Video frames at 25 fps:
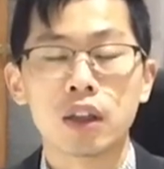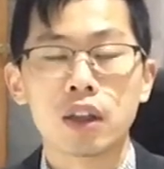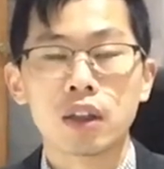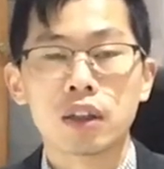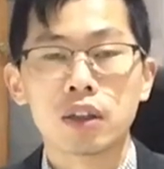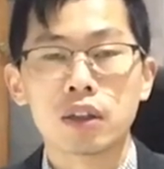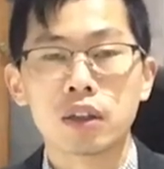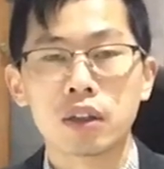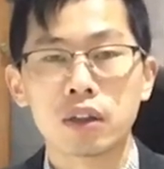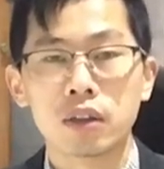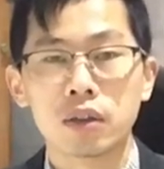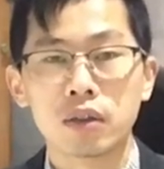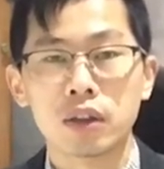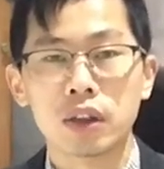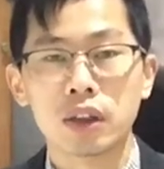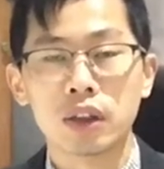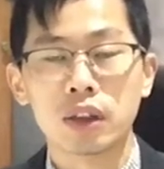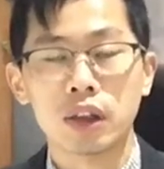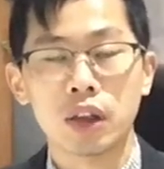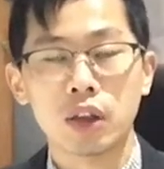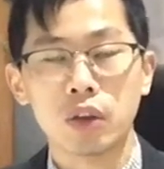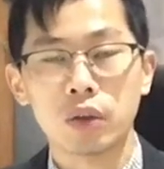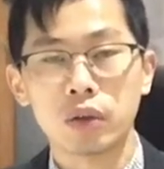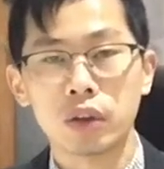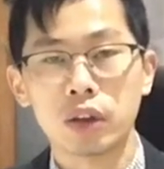So there's
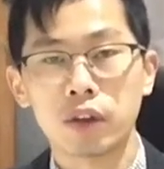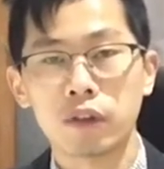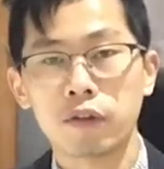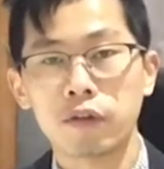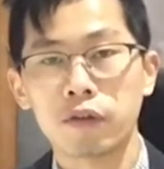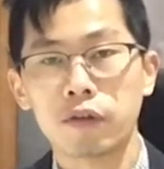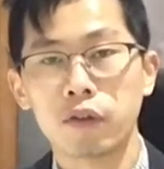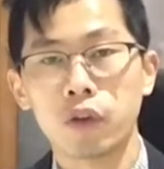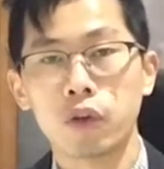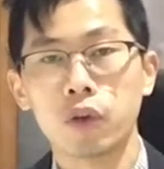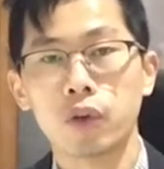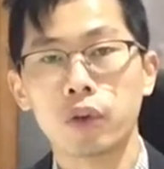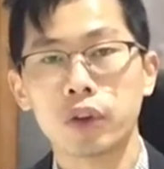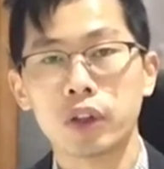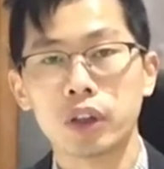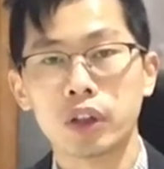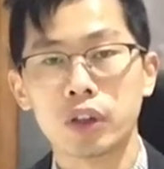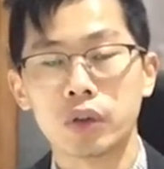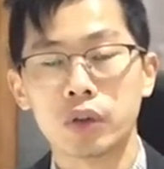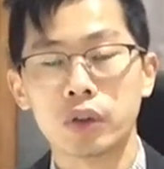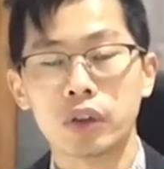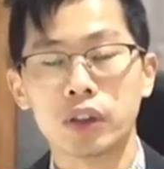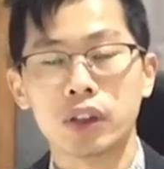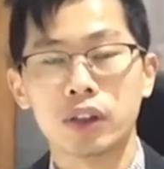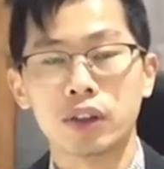only 4
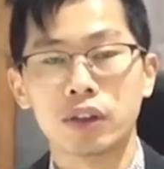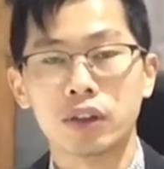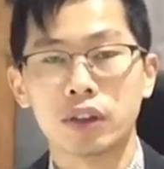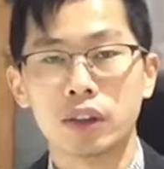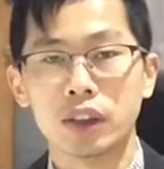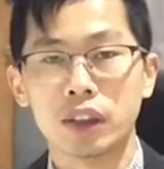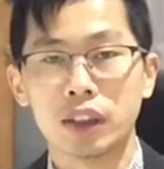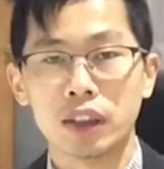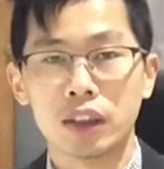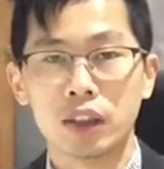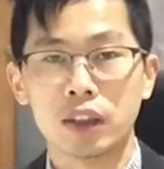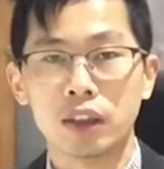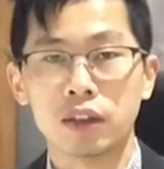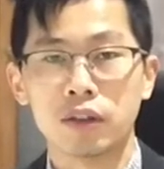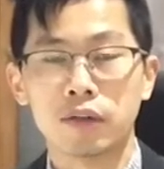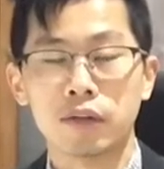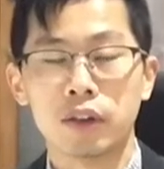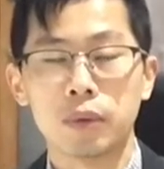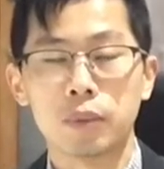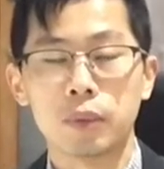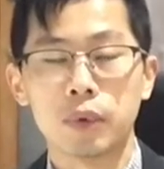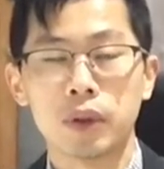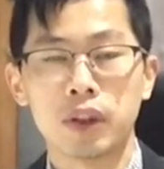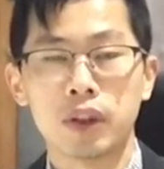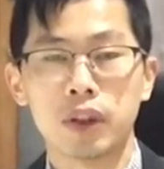ingredients in this
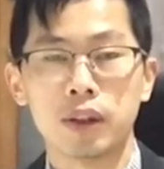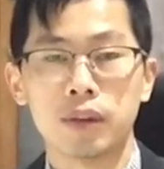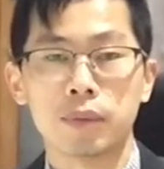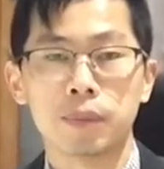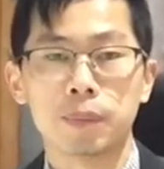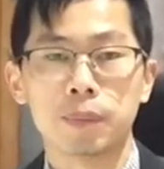formula.